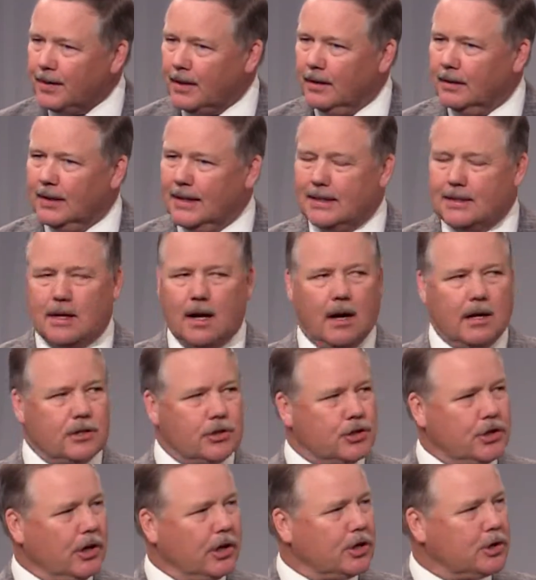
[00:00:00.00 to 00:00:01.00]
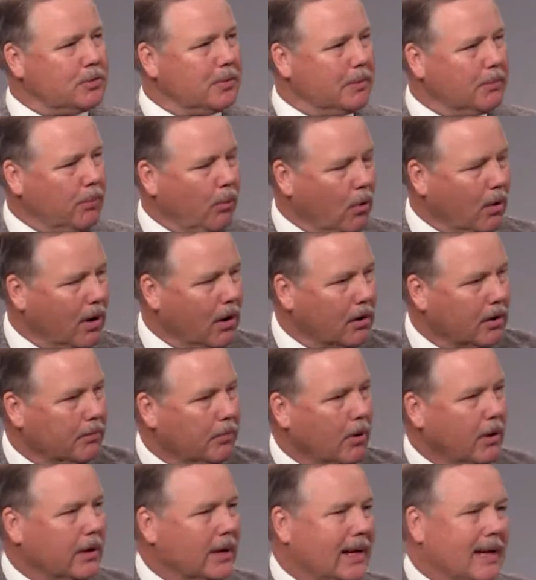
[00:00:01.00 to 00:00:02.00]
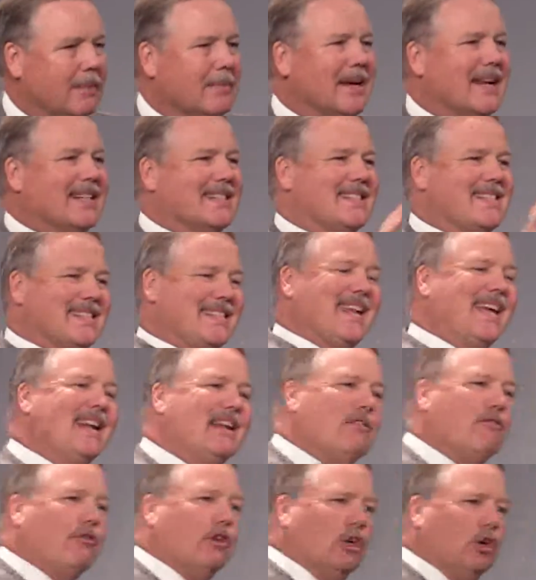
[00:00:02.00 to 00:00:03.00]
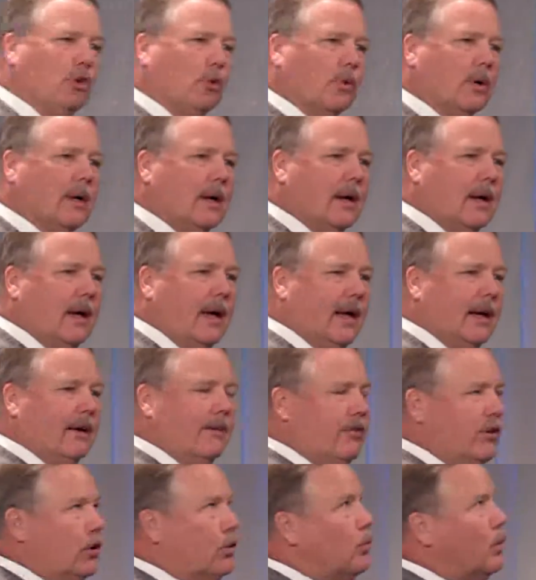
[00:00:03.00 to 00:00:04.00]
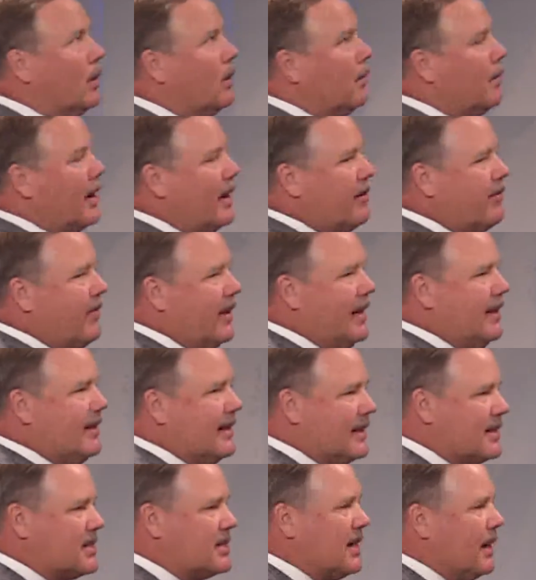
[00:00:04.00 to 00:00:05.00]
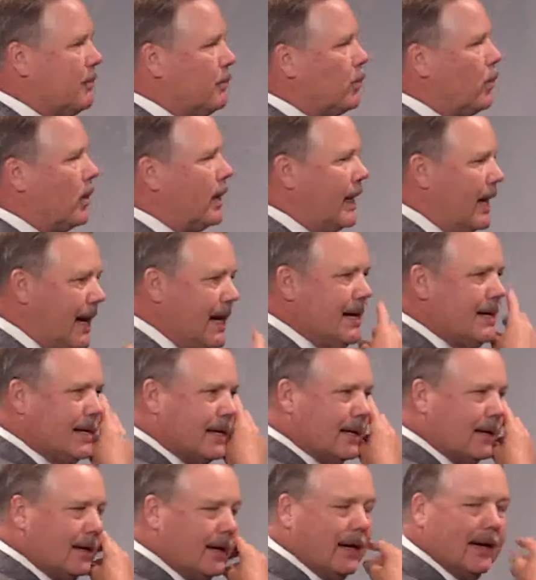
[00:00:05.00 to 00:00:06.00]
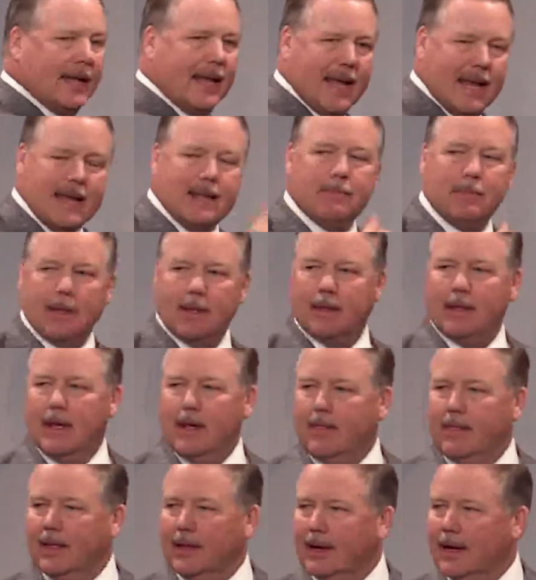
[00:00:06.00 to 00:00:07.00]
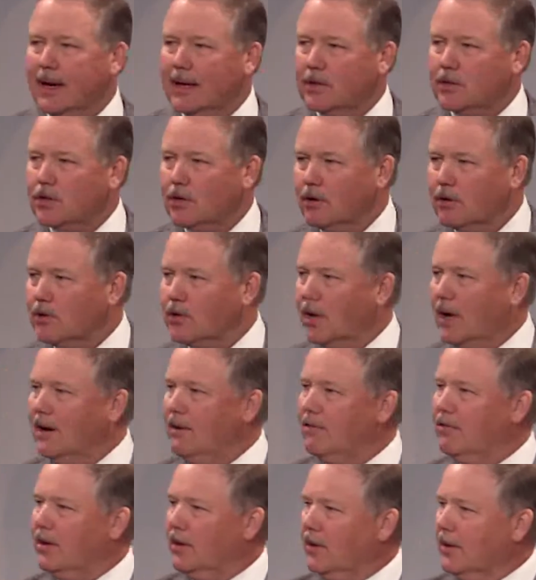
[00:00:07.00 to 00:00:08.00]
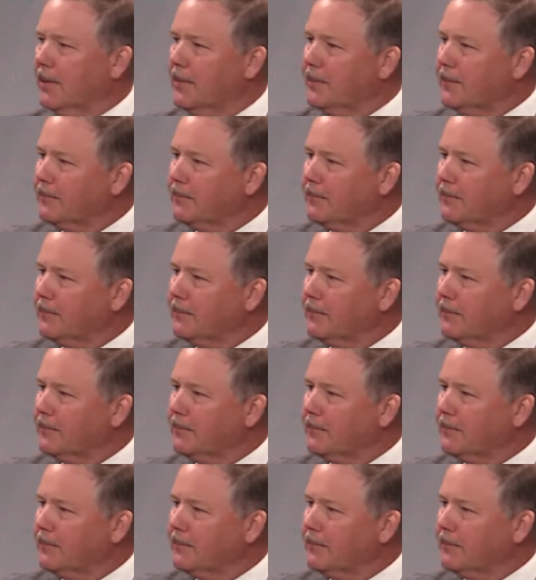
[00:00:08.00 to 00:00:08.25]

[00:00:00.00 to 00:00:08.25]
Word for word: let God's judgment pour out upon him instead of you. And if you will, by faith, accept what he did and he then, as your Savior,